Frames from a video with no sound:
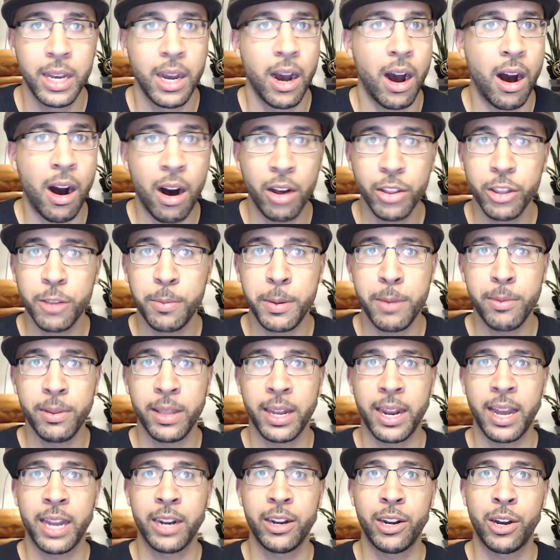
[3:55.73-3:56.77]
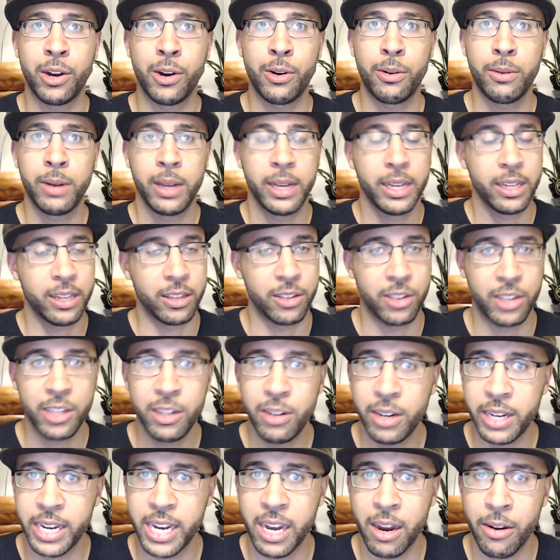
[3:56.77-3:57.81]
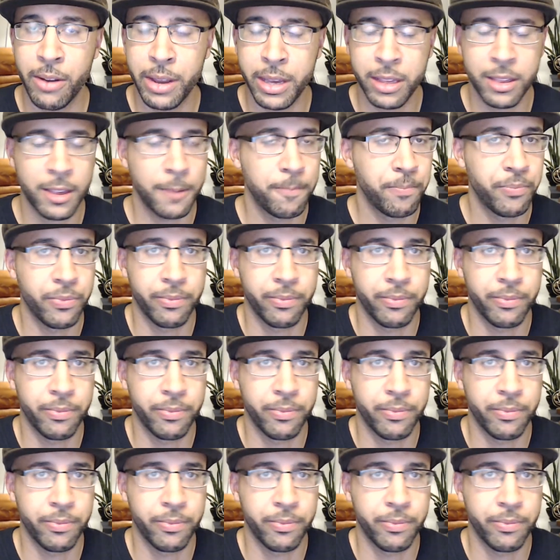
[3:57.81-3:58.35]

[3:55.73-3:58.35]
All those people that I know, concealed carries,